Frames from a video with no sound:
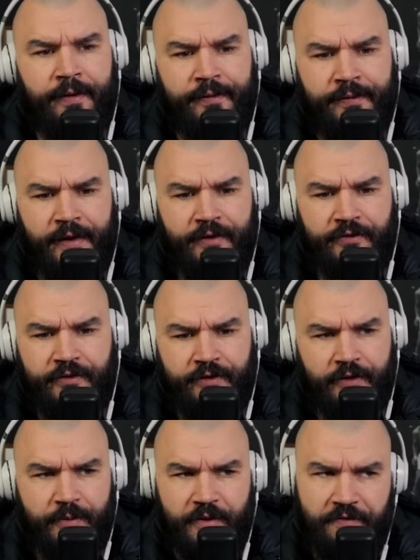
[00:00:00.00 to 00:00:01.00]
Yeah, there's
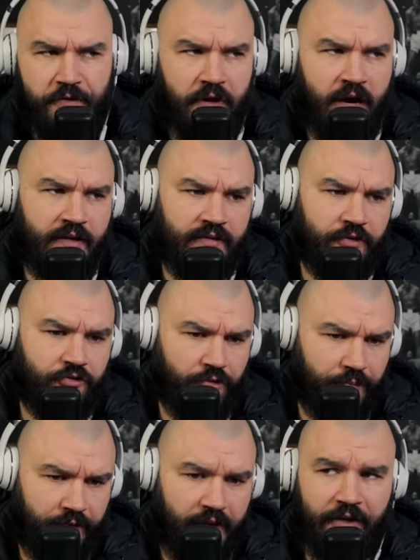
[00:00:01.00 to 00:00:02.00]
going to be a few guys in
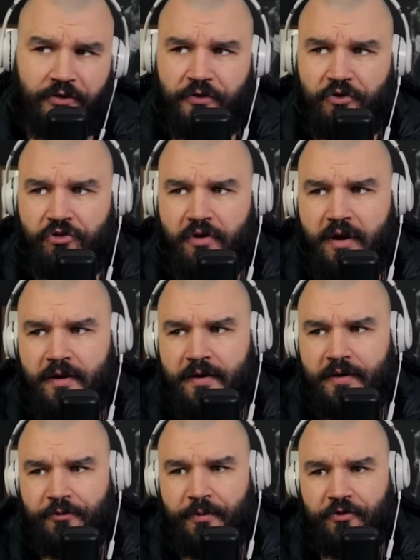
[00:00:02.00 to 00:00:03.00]
trouble, that's for sure,
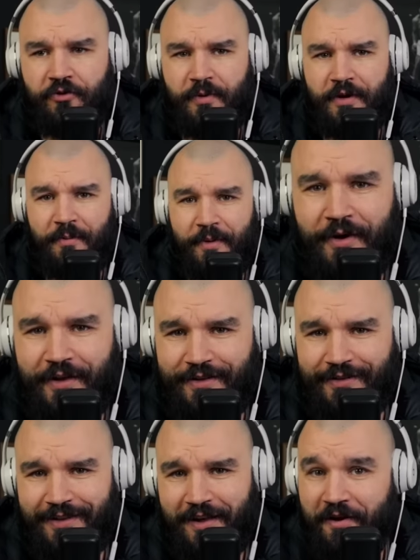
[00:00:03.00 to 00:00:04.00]
especially when
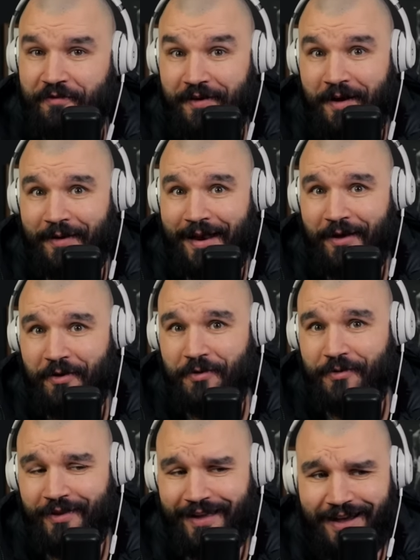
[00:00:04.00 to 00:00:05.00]
America's found out
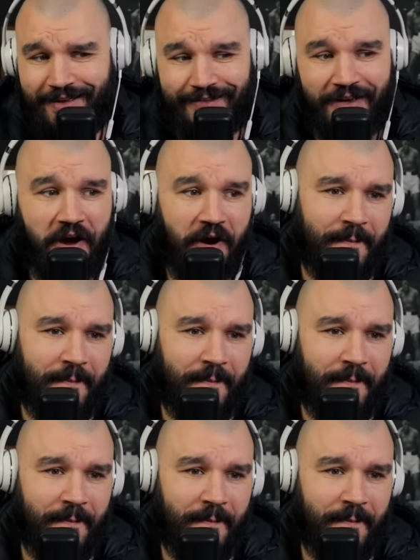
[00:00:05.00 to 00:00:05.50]
who the guys are.